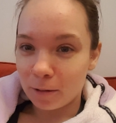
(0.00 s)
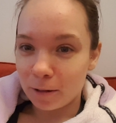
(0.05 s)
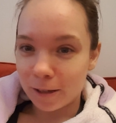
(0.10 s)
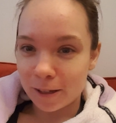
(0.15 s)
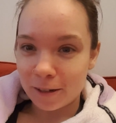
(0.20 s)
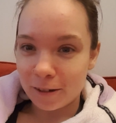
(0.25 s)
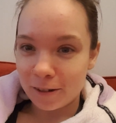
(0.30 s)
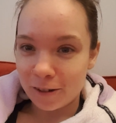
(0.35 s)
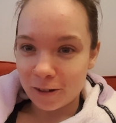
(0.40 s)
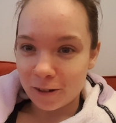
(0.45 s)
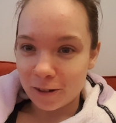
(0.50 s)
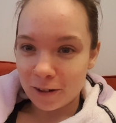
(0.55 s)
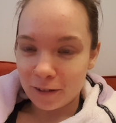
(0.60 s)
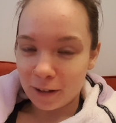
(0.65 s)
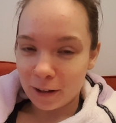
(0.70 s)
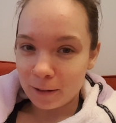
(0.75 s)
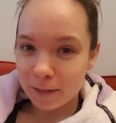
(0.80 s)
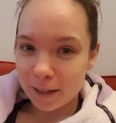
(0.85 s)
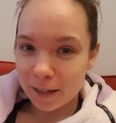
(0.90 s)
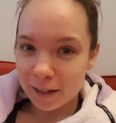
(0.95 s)
wasn't sure if
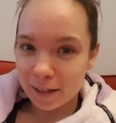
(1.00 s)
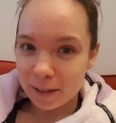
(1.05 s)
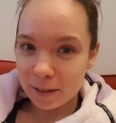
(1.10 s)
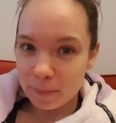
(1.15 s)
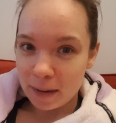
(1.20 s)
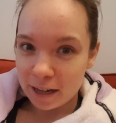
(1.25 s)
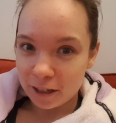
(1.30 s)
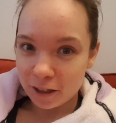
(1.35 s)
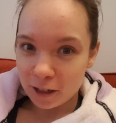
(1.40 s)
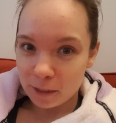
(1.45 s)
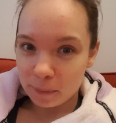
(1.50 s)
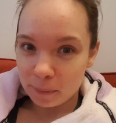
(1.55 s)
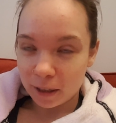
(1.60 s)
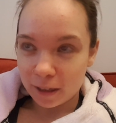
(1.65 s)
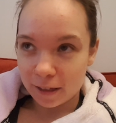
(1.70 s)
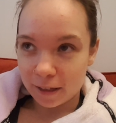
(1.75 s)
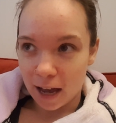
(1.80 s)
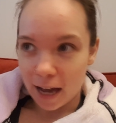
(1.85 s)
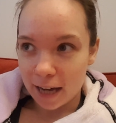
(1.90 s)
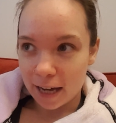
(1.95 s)
I was going to manage it
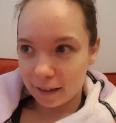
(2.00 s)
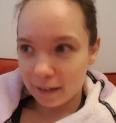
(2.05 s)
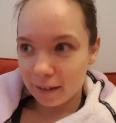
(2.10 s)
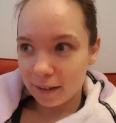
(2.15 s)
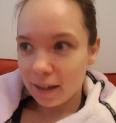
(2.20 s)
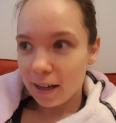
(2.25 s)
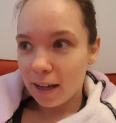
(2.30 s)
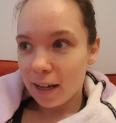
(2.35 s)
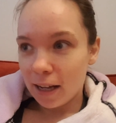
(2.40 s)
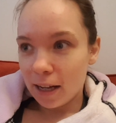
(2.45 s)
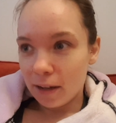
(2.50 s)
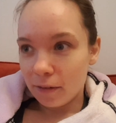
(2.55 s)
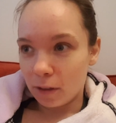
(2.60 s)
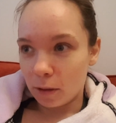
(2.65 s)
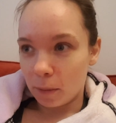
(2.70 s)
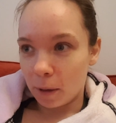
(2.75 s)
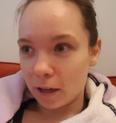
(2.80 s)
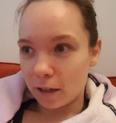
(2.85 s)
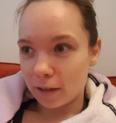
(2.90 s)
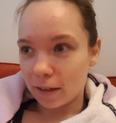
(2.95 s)
because I hadn't for
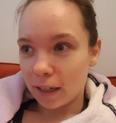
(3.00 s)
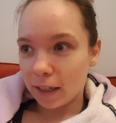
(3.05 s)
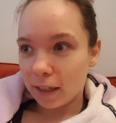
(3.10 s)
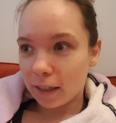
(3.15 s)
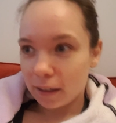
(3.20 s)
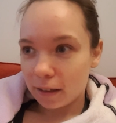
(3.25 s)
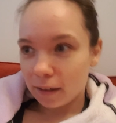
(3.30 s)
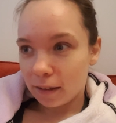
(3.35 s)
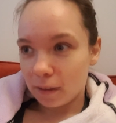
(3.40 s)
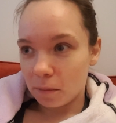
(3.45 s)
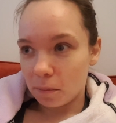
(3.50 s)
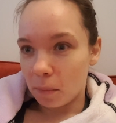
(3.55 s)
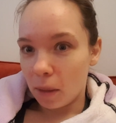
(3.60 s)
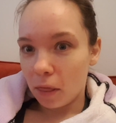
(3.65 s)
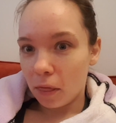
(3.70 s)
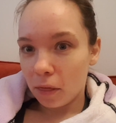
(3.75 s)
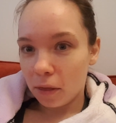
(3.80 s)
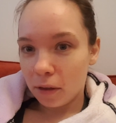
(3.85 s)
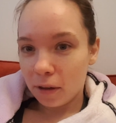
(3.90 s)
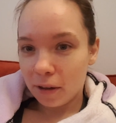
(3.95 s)
the past like
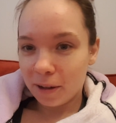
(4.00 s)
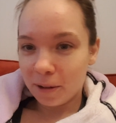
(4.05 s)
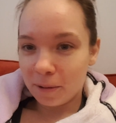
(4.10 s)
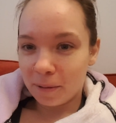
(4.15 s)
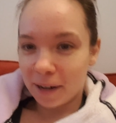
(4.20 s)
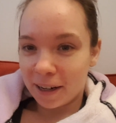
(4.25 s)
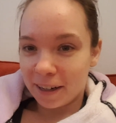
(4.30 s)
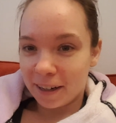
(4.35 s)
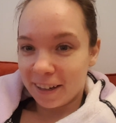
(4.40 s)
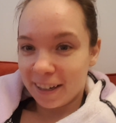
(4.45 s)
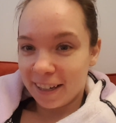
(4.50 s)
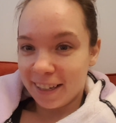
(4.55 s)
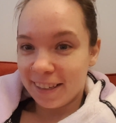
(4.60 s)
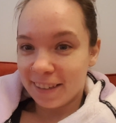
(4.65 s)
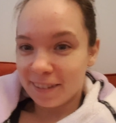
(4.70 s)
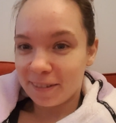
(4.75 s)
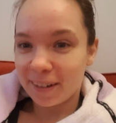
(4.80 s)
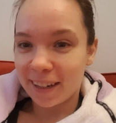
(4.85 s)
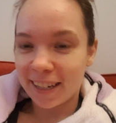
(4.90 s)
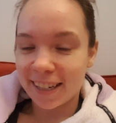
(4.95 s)
month
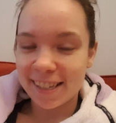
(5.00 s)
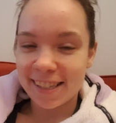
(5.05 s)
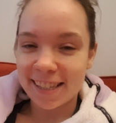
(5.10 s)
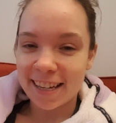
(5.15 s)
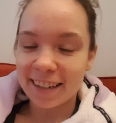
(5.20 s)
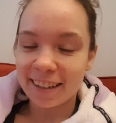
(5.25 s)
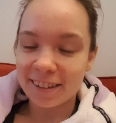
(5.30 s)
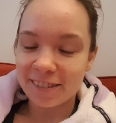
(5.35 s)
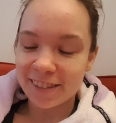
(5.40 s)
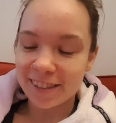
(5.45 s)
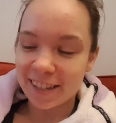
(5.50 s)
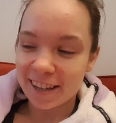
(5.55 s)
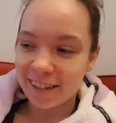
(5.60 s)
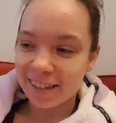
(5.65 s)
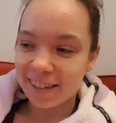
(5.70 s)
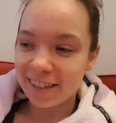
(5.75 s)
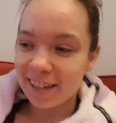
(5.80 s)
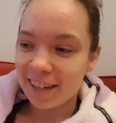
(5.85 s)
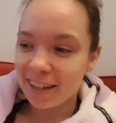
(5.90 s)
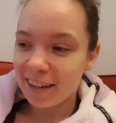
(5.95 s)
when I said I was
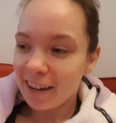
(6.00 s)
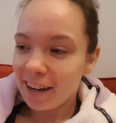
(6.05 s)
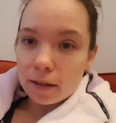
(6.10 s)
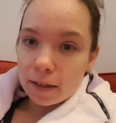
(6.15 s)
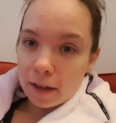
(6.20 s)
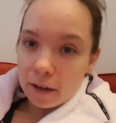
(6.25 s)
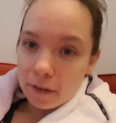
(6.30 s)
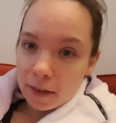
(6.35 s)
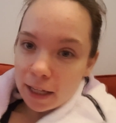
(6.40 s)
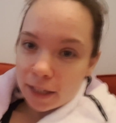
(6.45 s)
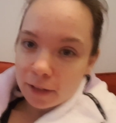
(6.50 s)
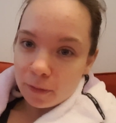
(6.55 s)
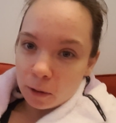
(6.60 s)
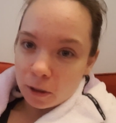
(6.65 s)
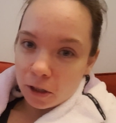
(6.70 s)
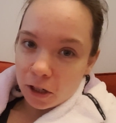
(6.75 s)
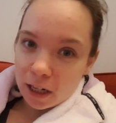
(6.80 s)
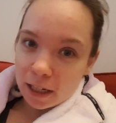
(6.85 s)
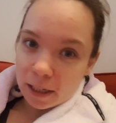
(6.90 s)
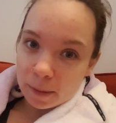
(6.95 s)
going to. So thanks for
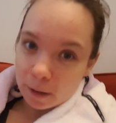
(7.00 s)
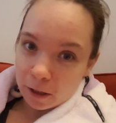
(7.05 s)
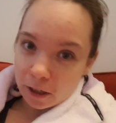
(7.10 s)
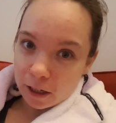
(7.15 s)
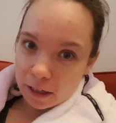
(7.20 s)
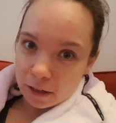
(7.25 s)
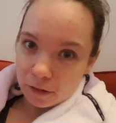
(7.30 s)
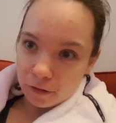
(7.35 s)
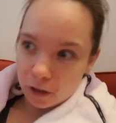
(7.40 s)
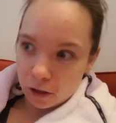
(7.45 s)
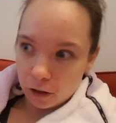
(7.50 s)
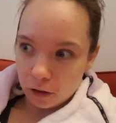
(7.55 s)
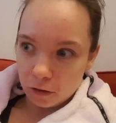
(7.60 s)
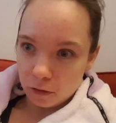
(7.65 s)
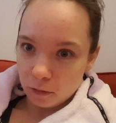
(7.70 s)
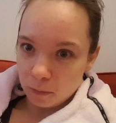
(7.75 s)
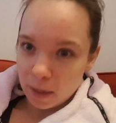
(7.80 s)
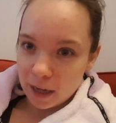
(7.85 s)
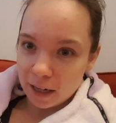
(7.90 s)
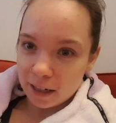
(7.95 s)
watching, especially if
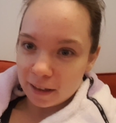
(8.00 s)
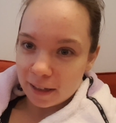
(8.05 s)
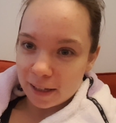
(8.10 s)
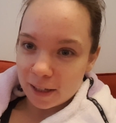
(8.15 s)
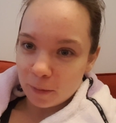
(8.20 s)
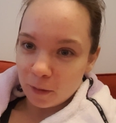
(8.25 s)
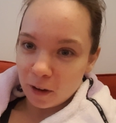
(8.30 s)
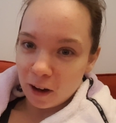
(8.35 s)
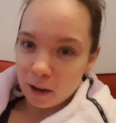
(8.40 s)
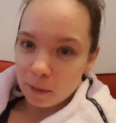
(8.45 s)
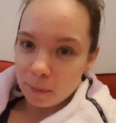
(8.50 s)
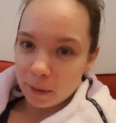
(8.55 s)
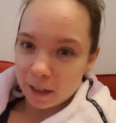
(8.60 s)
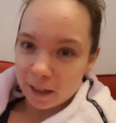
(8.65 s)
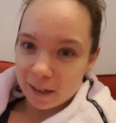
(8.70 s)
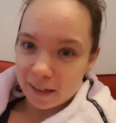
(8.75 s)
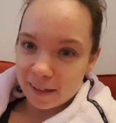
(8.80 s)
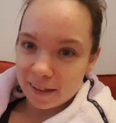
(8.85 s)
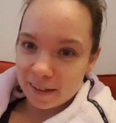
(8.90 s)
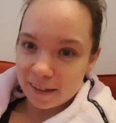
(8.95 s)
you've made it this far,
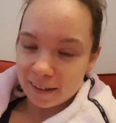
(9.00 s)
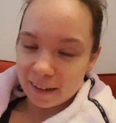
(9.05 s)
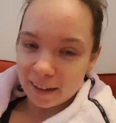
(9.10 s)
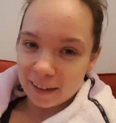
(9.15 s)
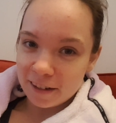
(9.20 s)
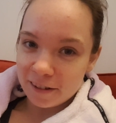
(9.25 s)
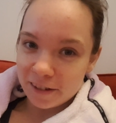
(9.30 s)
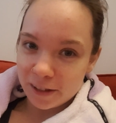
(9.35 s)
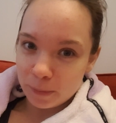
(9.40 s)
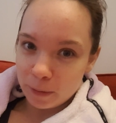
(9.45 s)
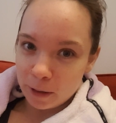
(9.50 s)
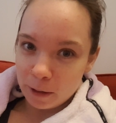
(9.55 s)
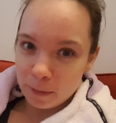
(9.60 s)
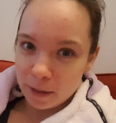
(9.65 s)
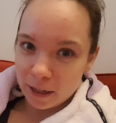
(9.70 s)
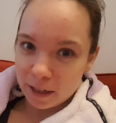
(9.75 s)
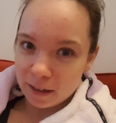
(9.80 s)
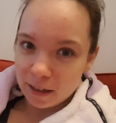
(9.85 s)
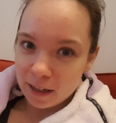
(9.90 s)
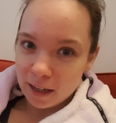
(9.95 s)
because I know it's been a
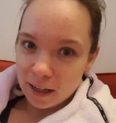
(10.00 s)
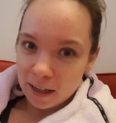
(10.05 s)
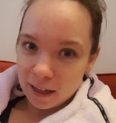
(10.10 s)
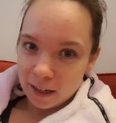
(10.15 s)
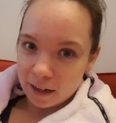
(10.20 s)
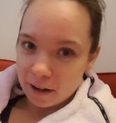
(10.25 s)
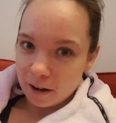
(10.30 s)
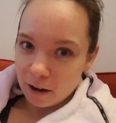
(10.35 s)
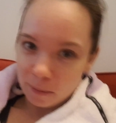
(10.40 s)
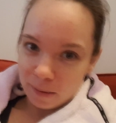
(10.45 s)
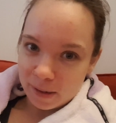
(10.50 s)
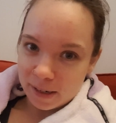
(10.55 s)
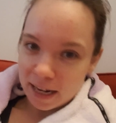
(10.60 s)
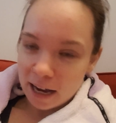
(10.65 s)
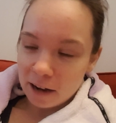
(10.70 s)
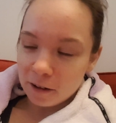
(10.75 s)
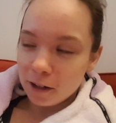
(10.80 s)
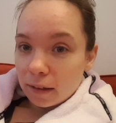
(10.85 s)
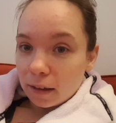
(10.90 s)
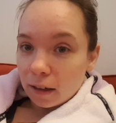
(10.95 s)
bit, you know, up and
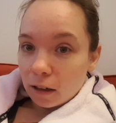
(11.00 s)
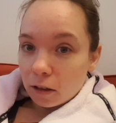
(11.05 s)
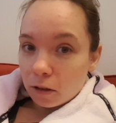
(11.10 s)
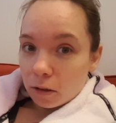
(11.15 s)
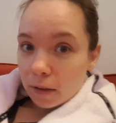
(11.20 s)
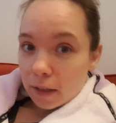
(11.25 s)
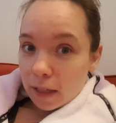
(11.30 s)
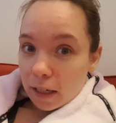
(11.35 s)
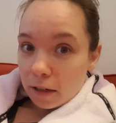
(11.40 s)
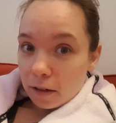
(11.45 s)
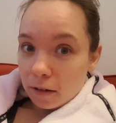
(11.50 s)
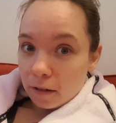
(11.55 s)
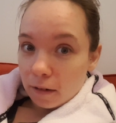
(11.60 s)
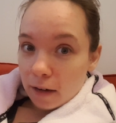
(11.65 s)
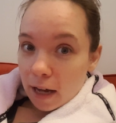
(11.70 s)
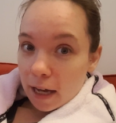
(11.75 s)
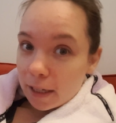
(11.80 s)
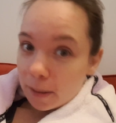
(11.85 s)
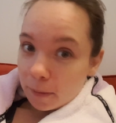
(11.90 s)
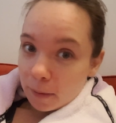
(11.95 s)
down. I'll see you
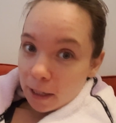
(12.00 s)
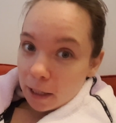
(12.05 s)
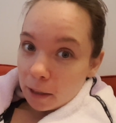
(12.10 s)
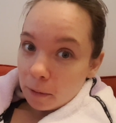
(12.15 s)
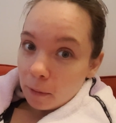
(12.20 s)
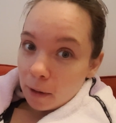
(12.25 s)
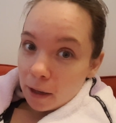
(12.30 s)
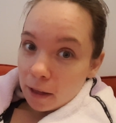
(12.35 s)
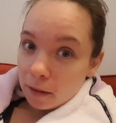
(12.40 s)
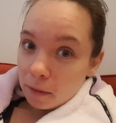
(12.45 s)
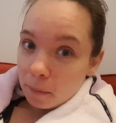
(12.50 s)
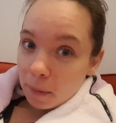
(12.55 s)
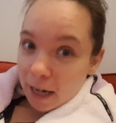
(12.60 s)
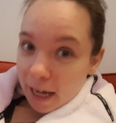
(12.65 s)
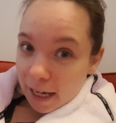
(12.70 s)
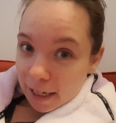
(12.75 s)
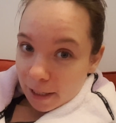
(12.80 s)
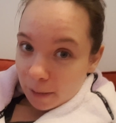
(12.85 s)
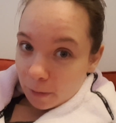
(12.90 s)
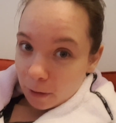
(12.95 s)
next week with my
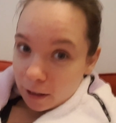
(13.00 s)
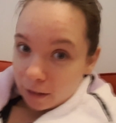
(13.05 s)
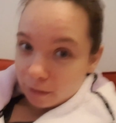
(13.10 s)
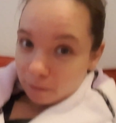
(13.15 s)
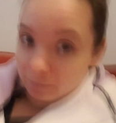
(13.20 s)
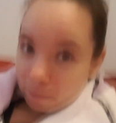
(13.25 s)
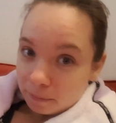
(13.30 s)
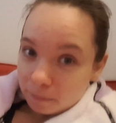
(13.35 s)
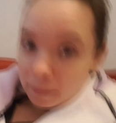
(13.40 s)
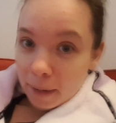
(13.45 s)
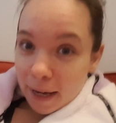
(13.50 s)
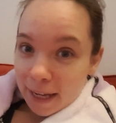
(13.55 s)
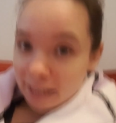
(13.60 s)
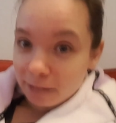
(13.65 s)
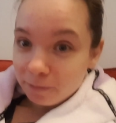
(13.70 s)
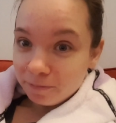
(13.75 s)
next one. Bye.